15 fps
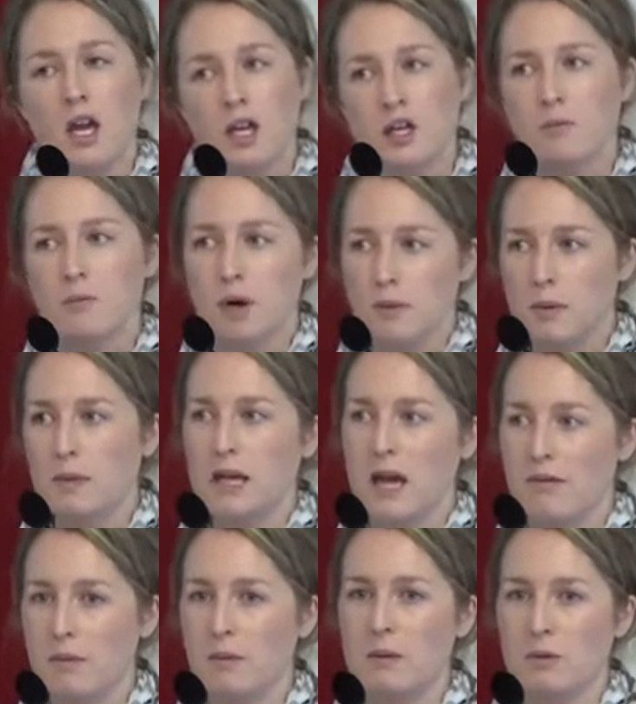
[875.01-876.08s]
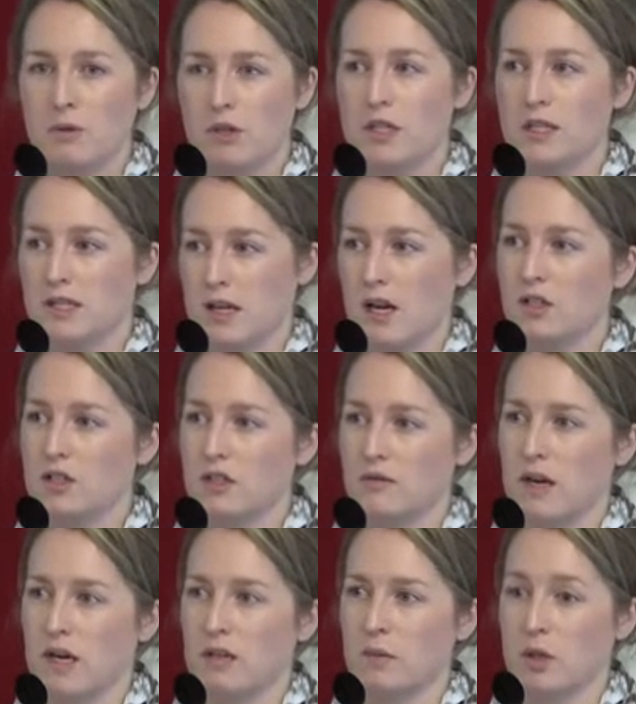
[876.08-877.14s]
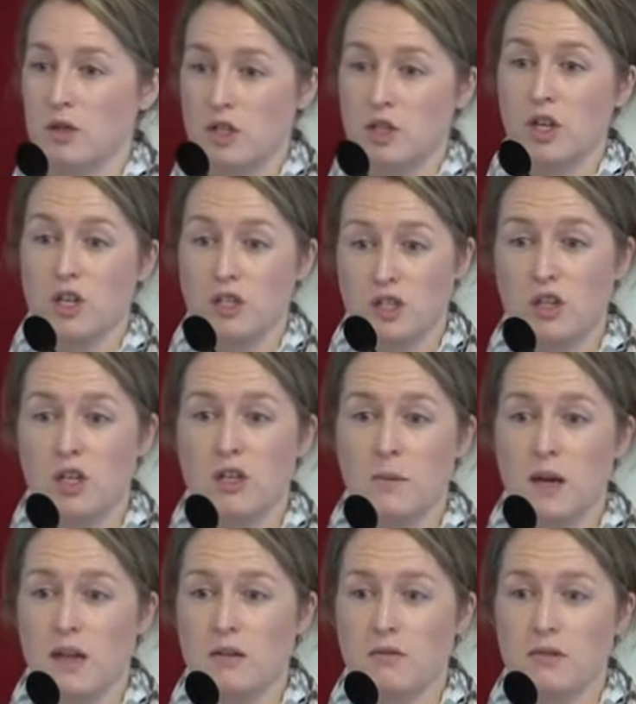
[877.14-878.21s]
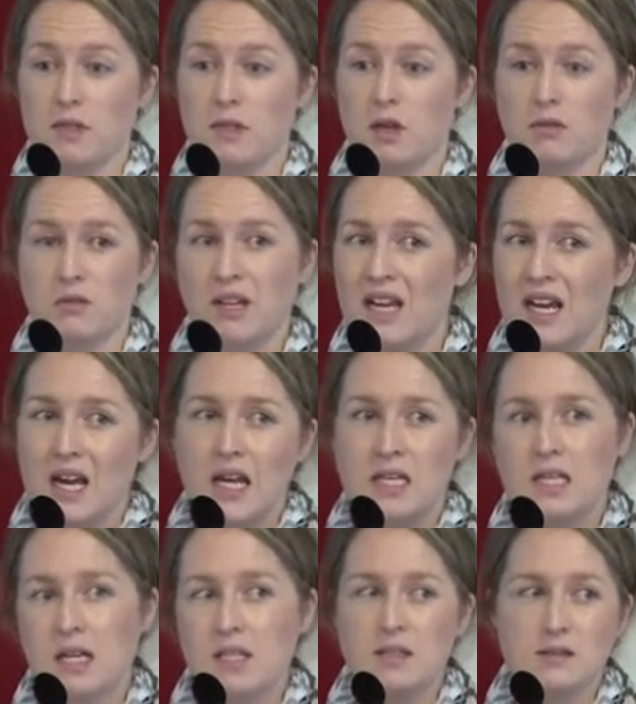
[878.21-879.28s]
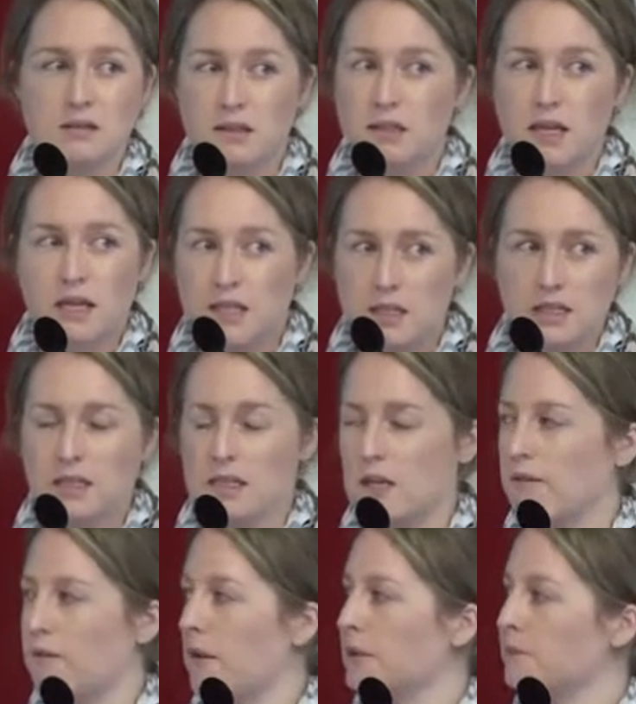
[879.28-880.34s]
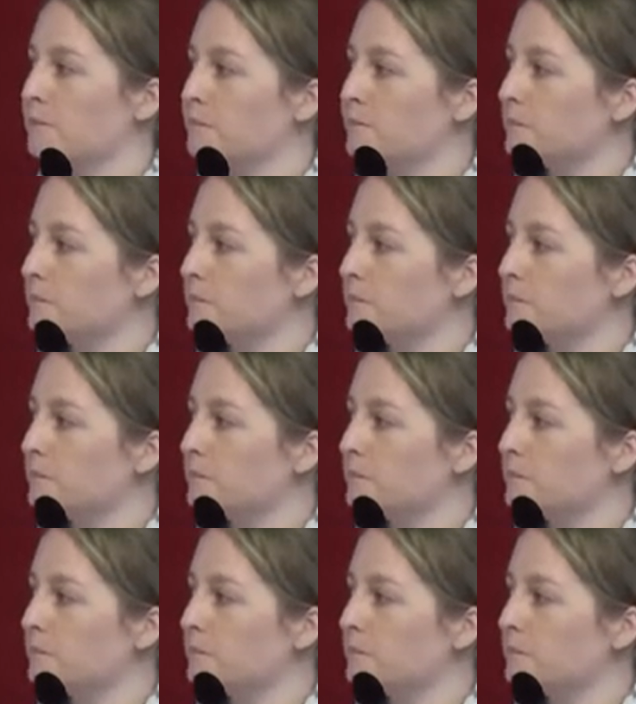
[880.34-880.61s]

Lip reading: you'd probably have a bit more discussion around it because you're concerned about their result. It doesn't differ.